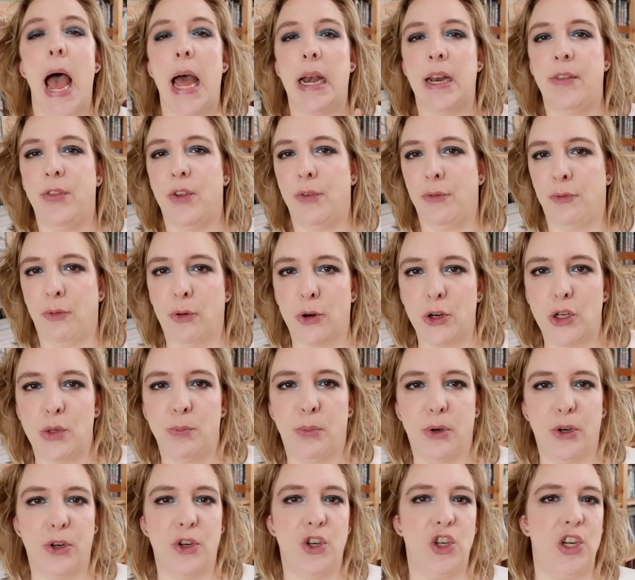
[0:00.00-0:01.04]
and in the first
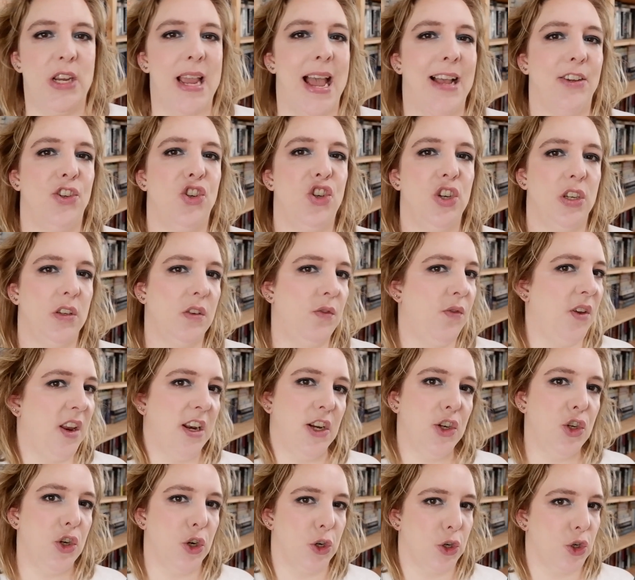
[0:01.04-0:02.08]
book, she has just
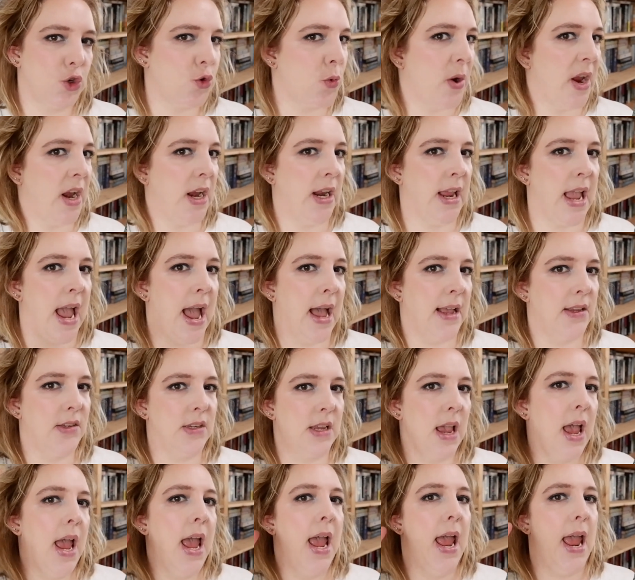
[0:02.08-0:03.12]
finished her training
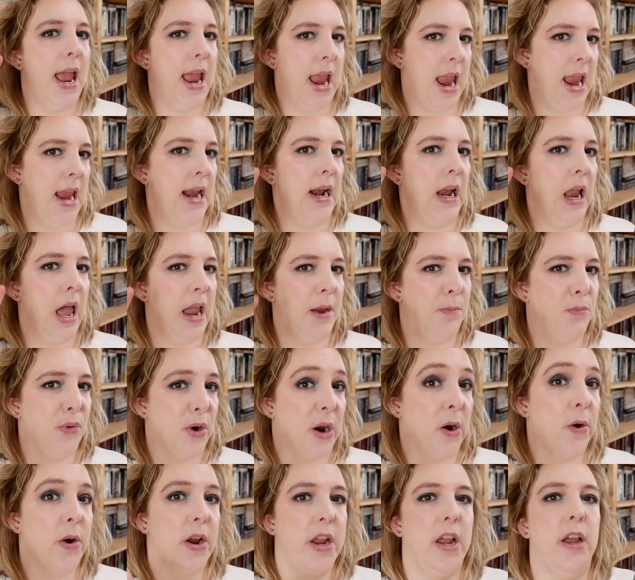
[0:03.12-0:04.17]
as a
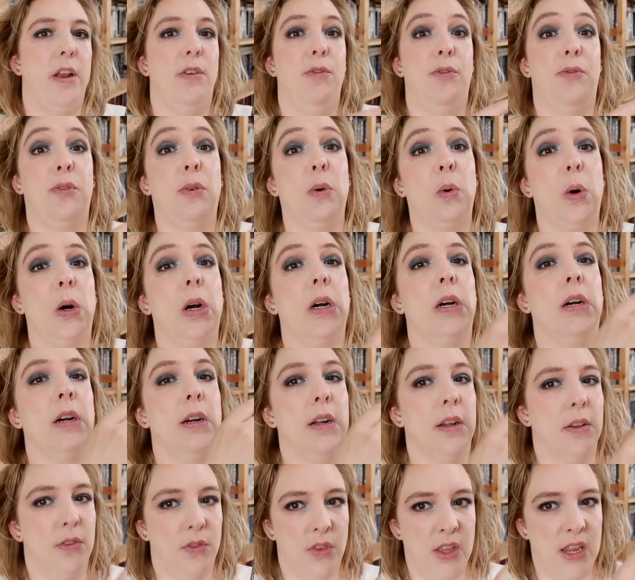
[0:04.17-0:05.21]
librarian for
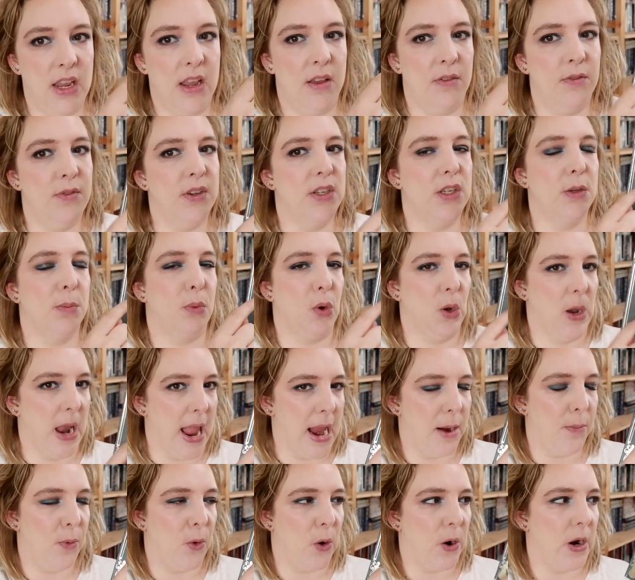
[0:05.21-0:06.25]
the Invisible
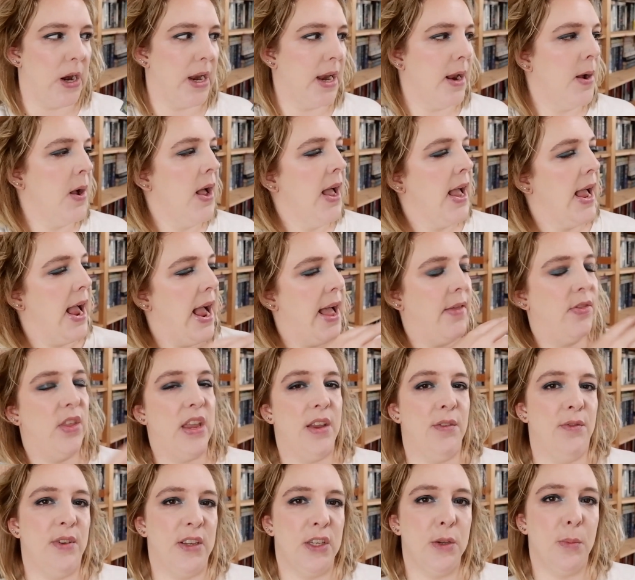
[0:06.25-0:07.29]
Library. And
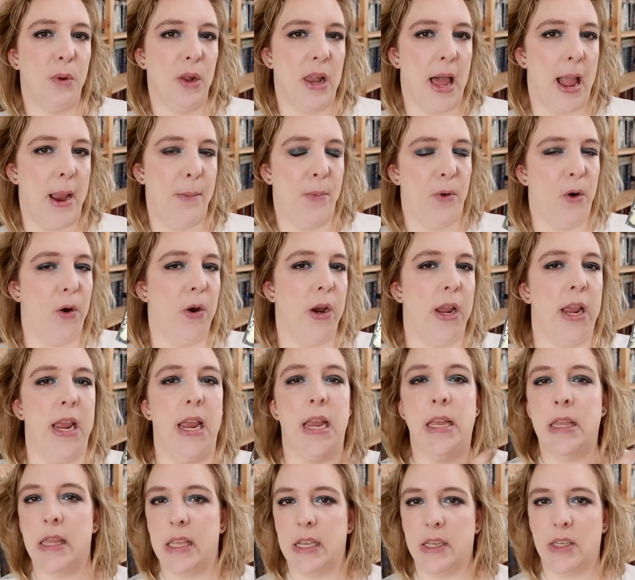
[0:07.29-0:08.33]
the Invisible Library
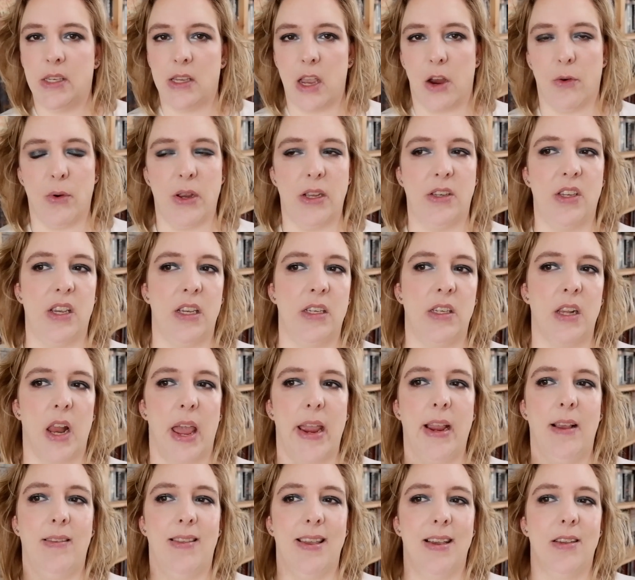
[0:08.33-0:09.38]
in this series is
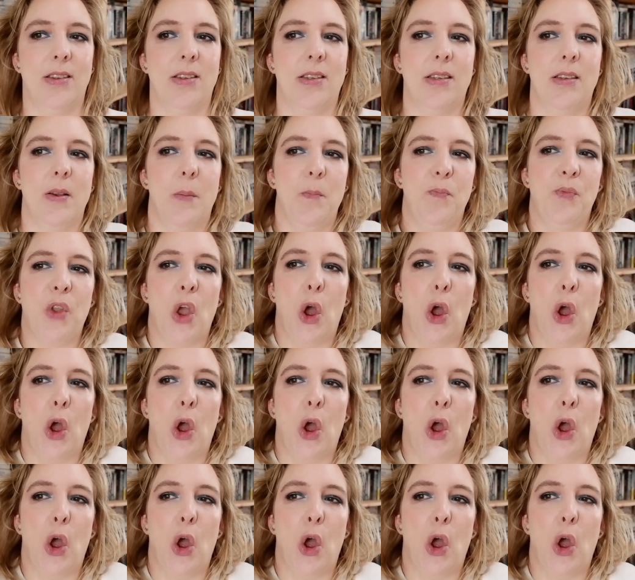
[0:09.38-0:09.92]
like this...